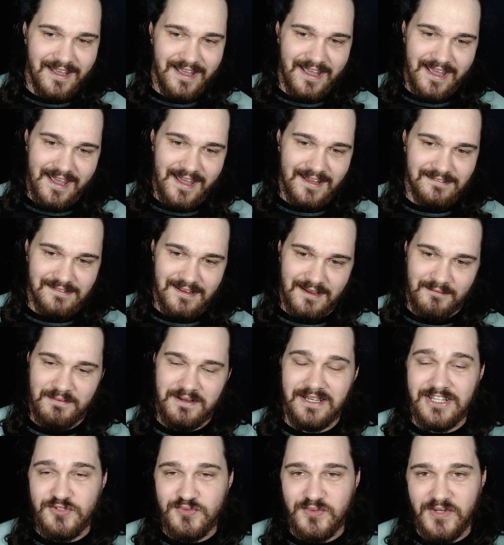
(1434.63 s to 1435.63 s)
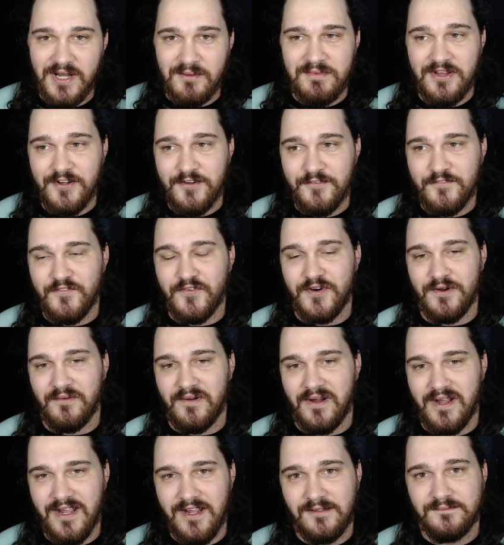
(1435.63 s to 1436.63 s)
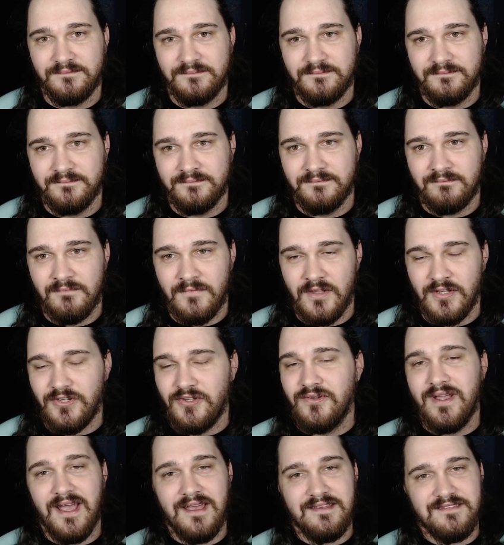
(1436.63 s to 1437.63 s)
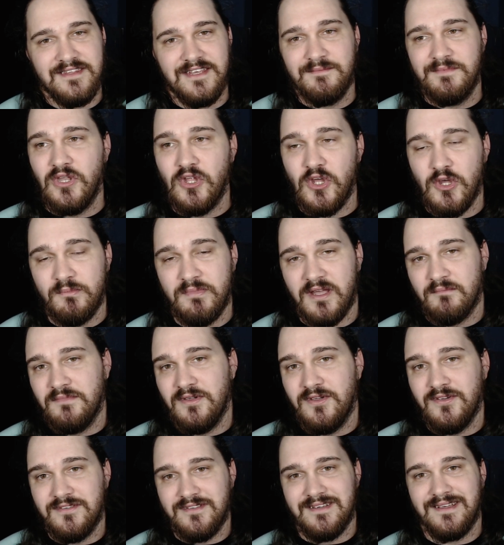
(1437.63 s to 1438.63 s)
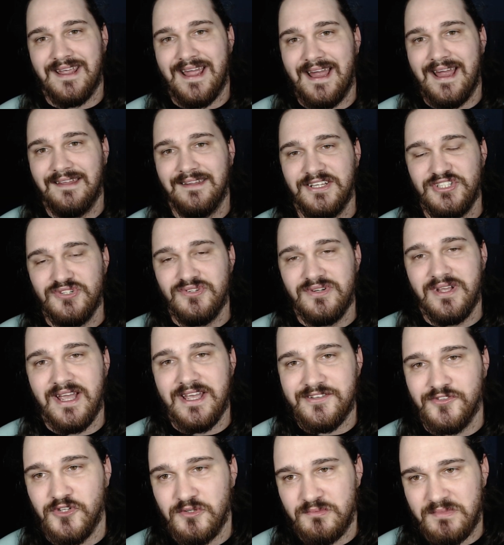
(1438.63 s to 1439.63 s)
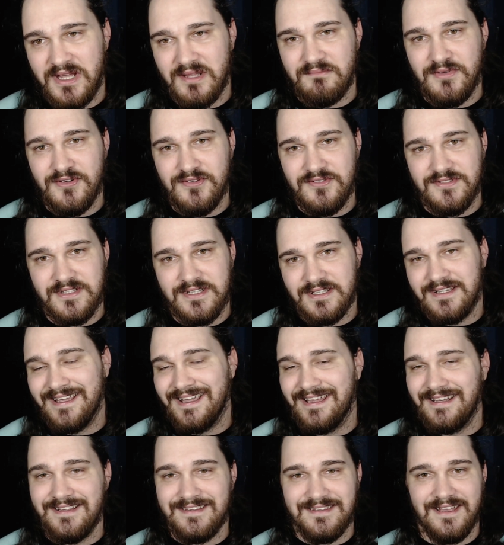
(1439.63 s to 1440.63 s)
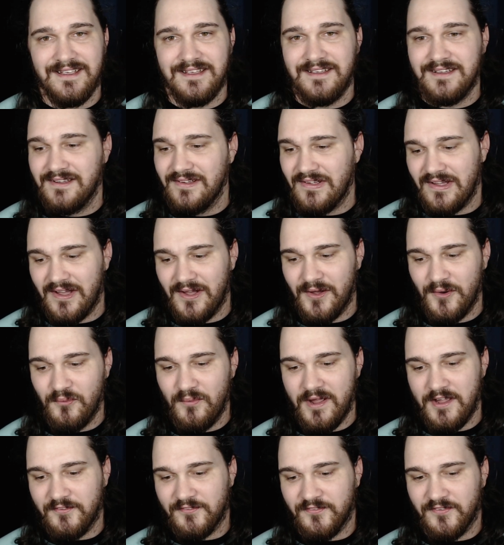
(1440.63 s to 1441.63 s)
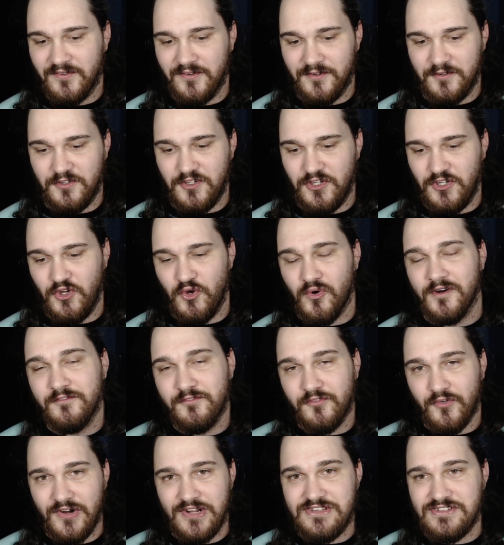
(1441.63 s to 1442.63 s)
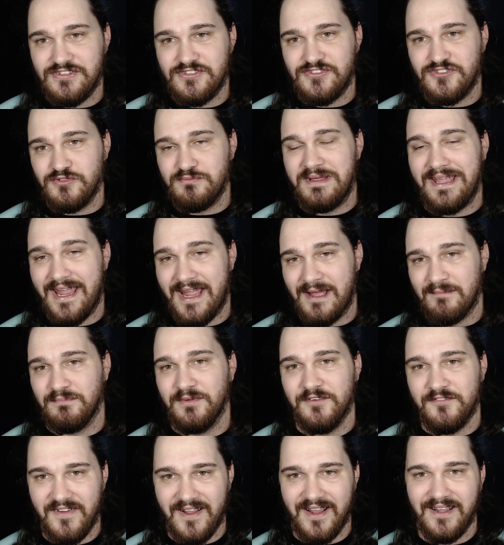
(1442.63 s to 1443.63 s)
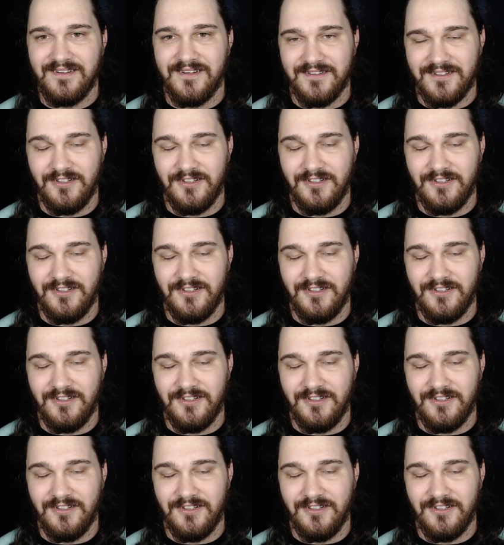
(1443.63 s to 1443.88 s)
And I mean, that's what I'm here for, right? You guys let me know about music. I let you guys know about music, and it's like a way for your voices to be amplified on